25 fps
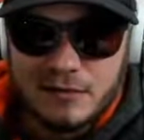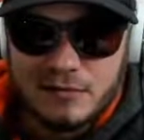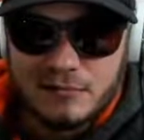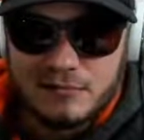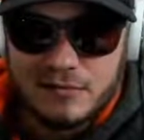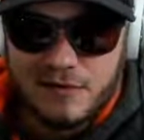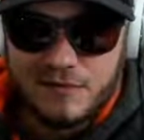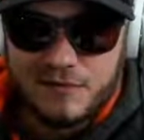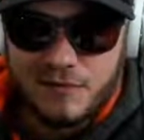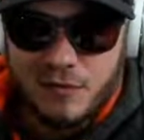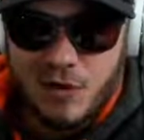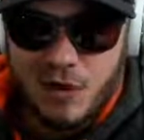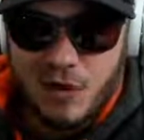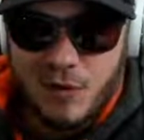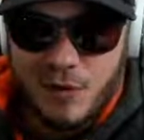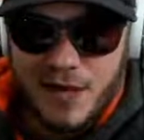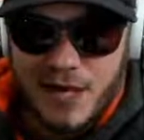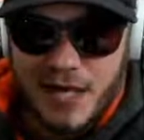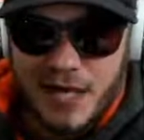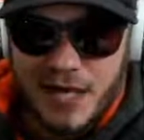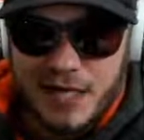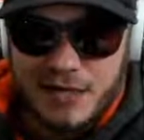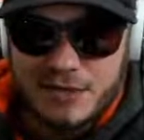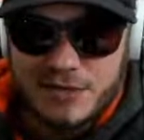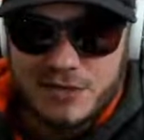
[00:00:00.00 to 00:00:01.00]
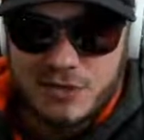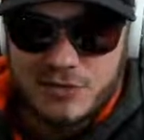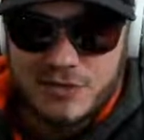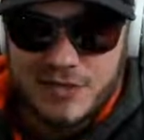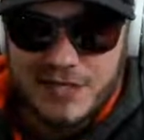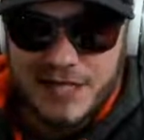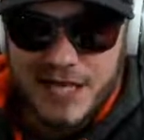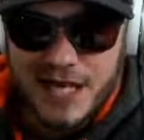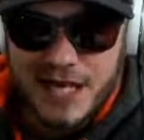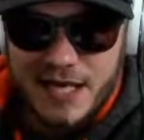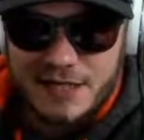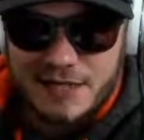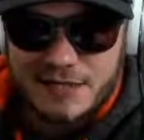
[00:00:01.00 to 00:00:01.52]
Before we get into
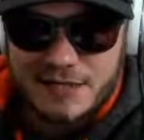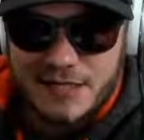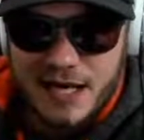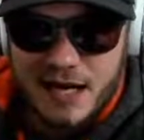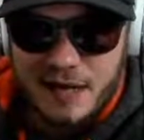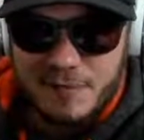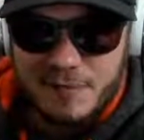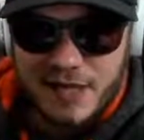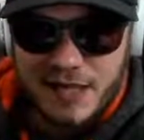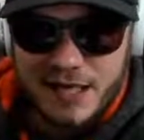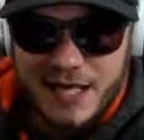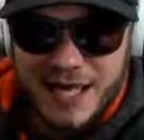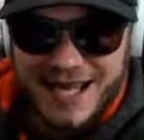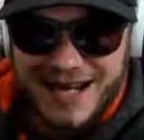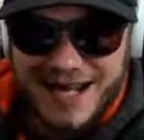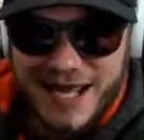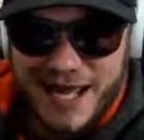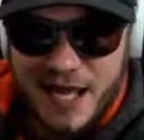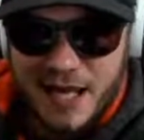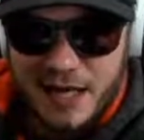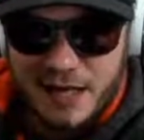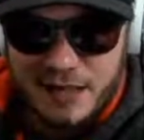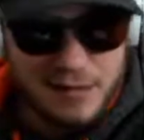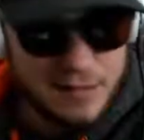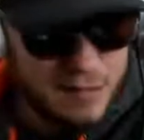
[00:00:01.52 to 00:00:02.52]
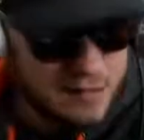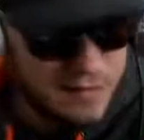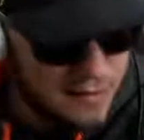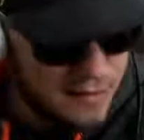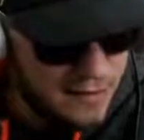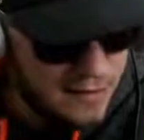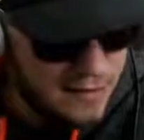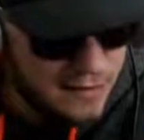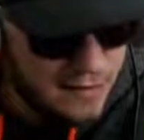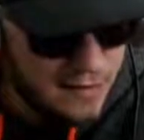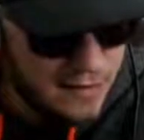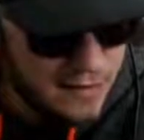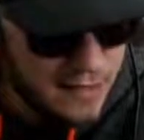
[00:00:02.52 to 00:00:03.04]
today's topic at hand,
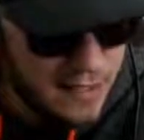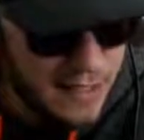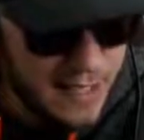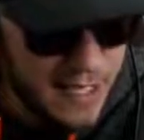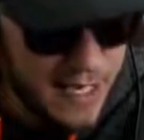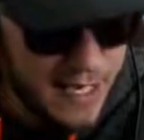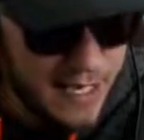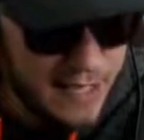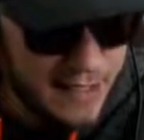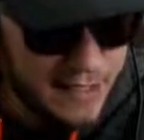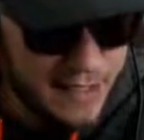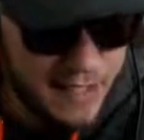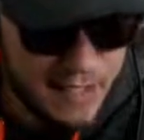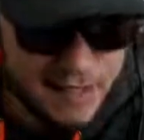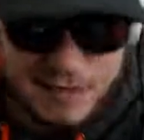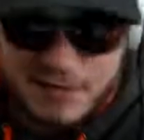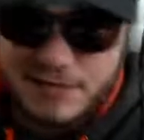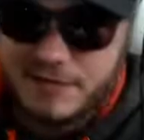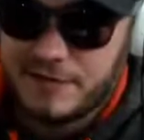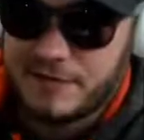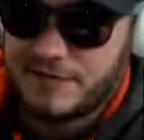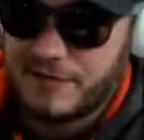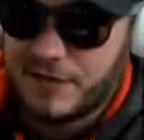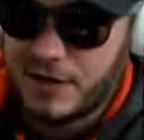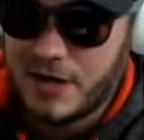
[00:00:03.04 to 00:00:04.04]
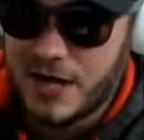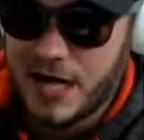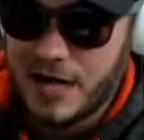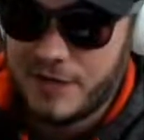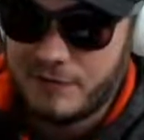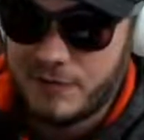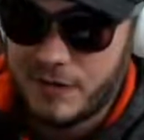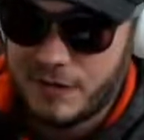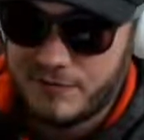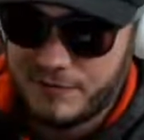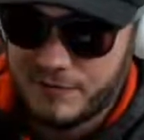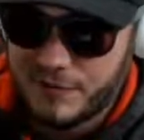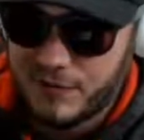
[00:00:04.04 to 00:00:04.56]
I need some
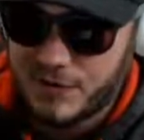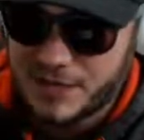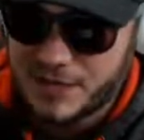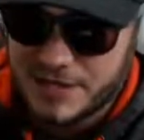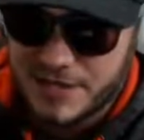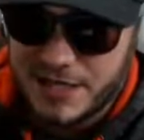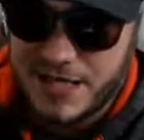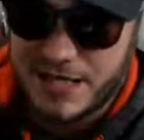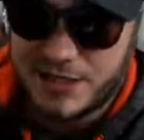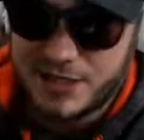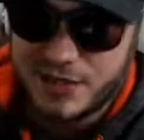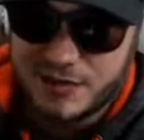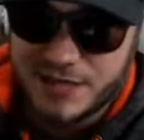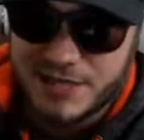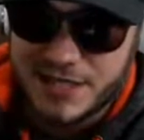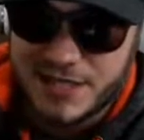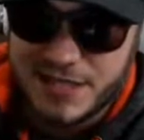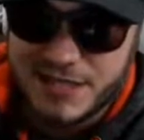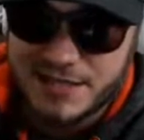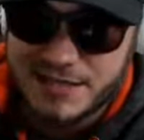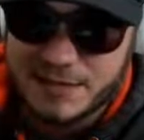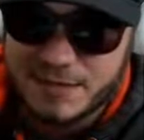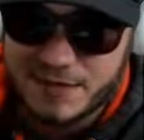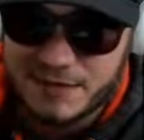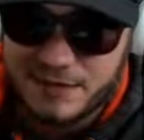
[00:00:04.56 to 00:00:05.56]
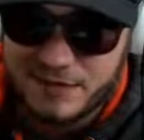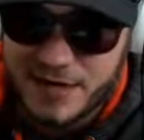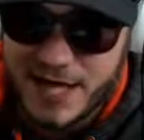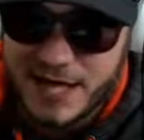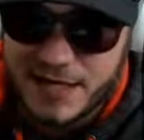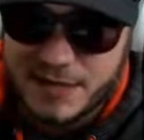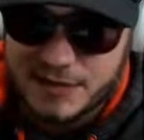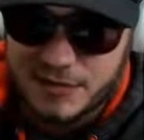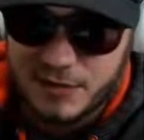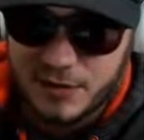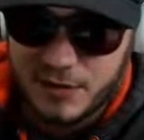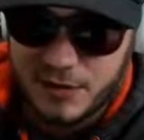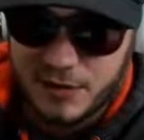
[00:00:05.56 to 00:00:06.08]

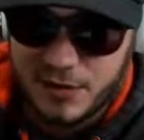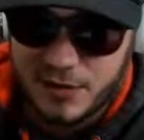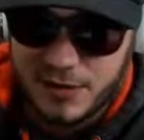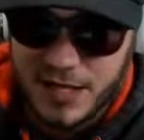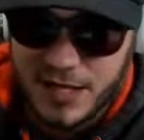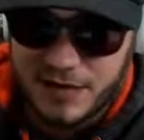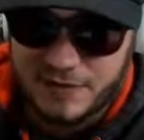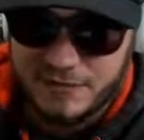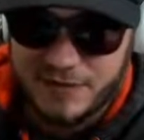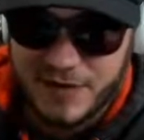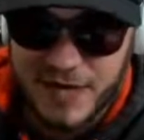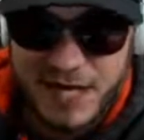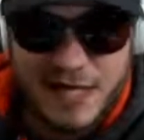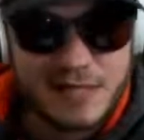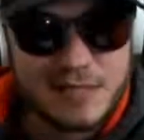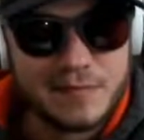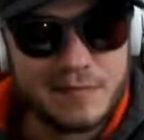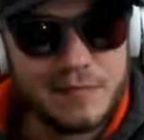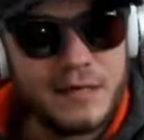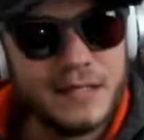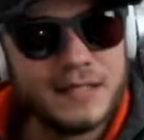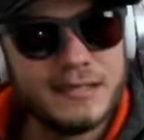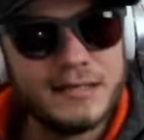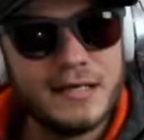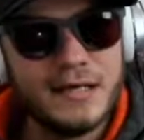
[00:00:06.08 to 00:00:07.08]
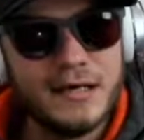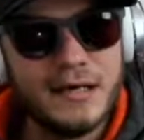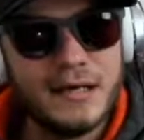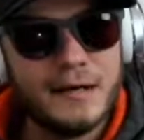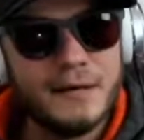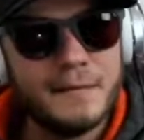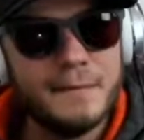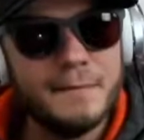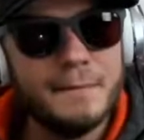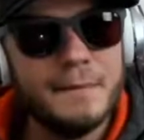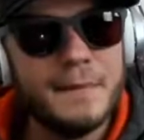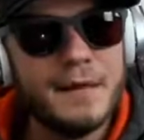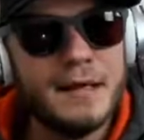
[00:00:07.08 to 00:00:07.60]
advice, or not advice, but
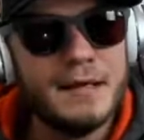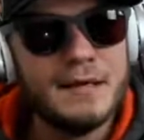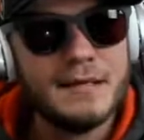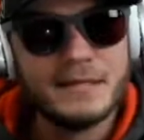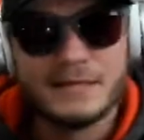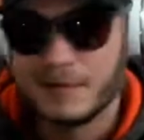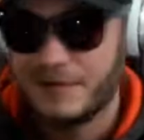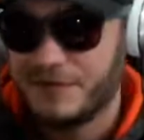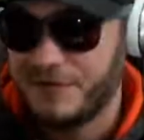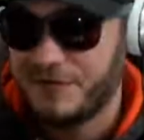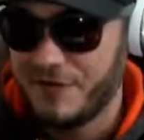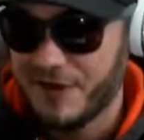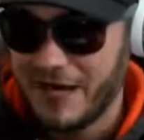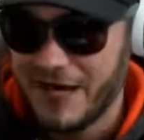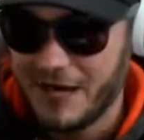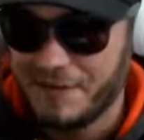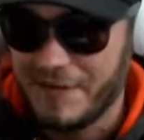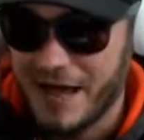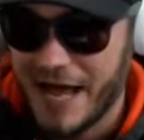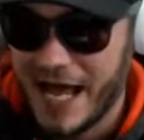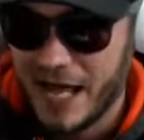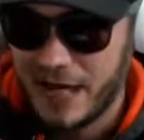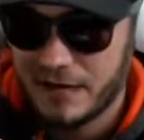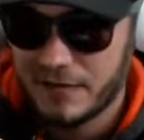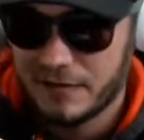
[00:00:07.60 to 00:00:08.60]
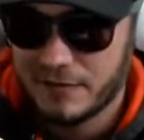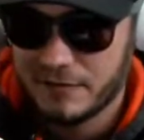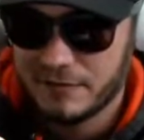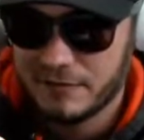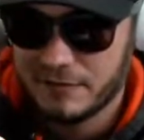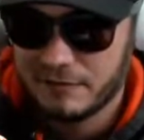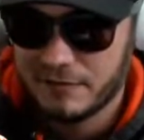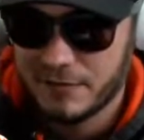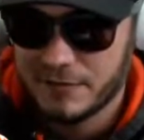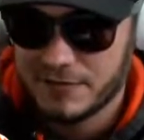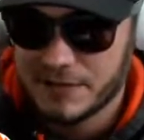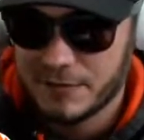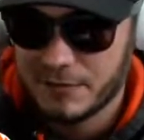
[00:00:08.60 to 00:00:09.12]
some feedback
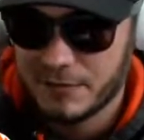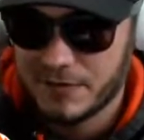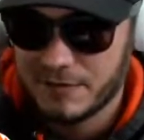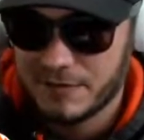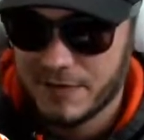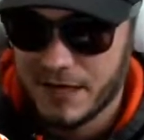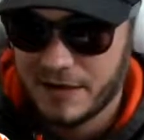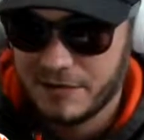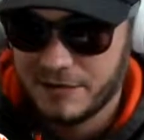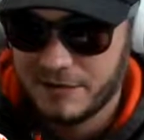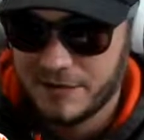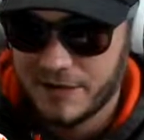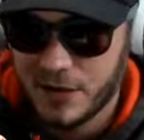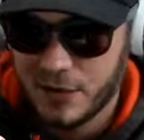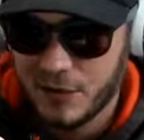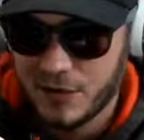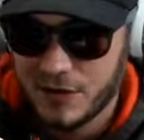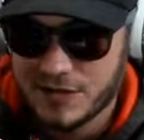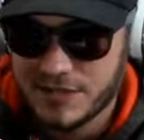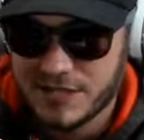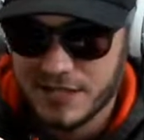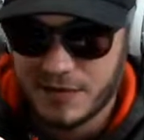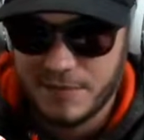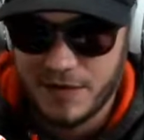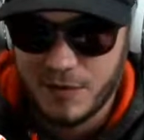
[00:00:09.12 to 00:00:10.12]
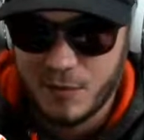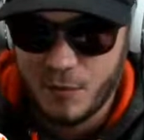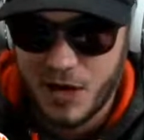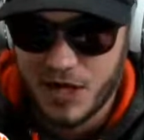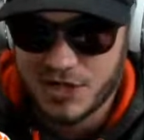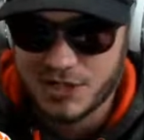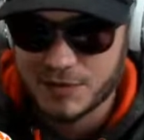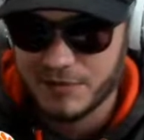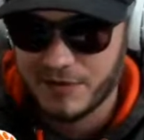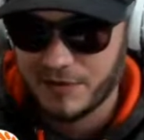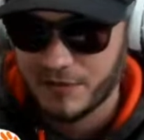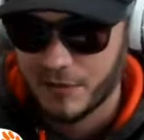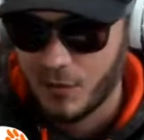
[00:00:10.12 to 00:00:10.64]
from some of my viewers that have been
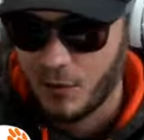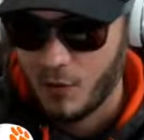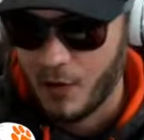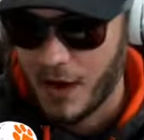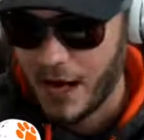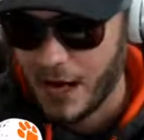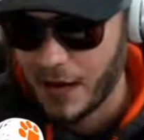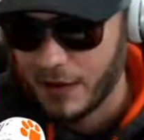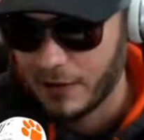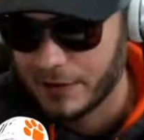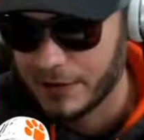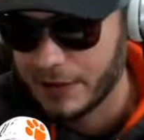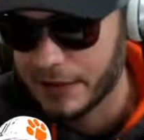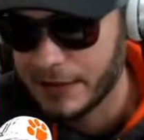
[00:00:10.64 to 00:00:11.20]
watching me for a while.